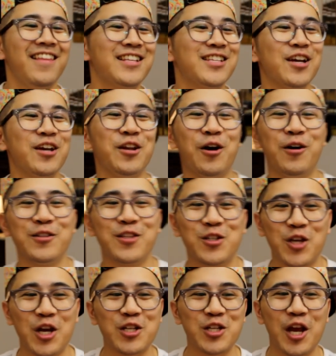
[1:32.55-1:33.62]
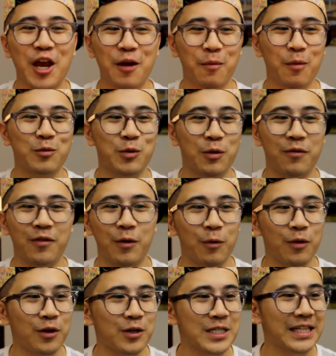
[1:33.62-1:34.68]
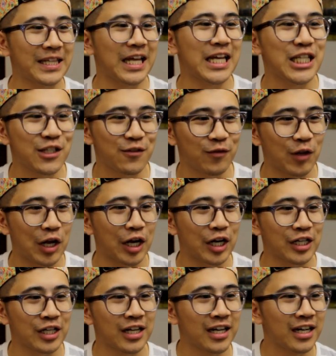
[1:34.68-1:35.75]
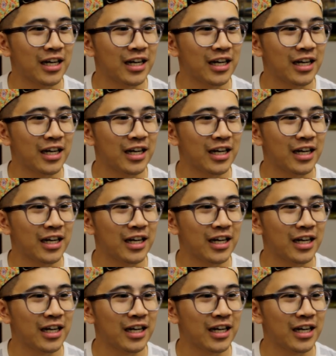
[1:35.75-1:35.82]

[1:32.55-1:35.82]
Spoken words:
That's how you know it's a J.J. Abrams movie, when there's lens flare.